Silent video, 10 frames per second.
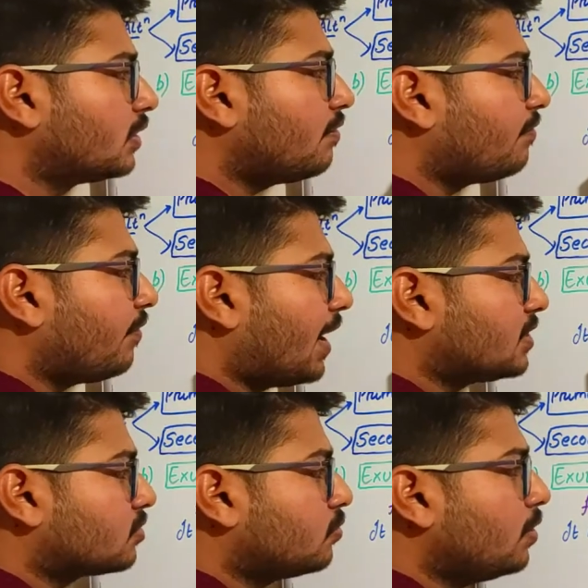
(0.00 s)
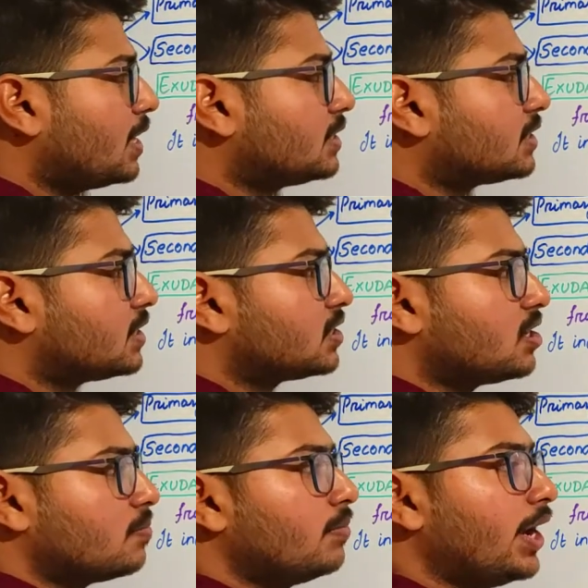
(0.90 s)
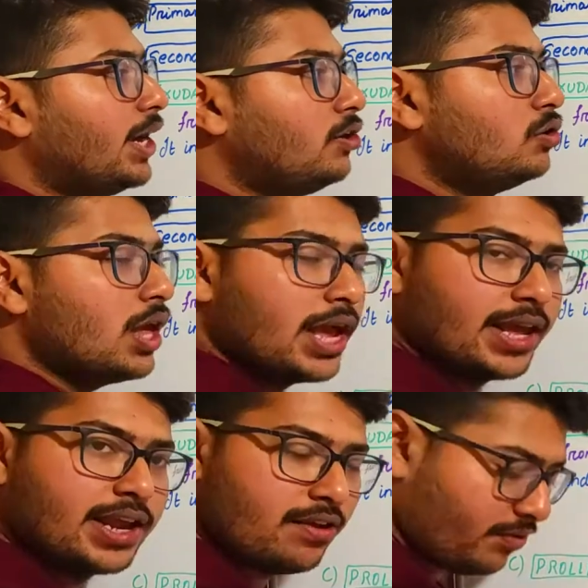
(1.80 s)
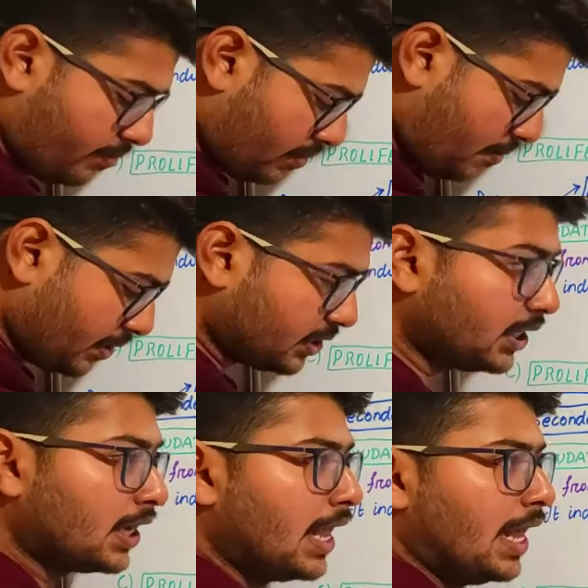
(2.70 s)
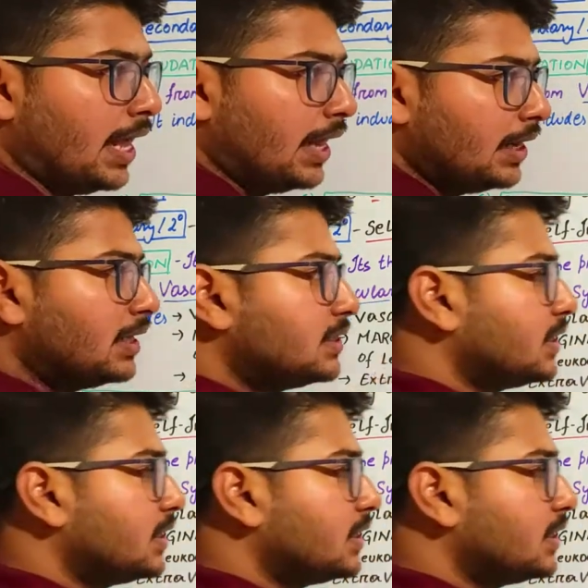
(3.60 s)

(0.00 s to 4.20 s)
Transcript: the vascular system into the area of inflammation. Let's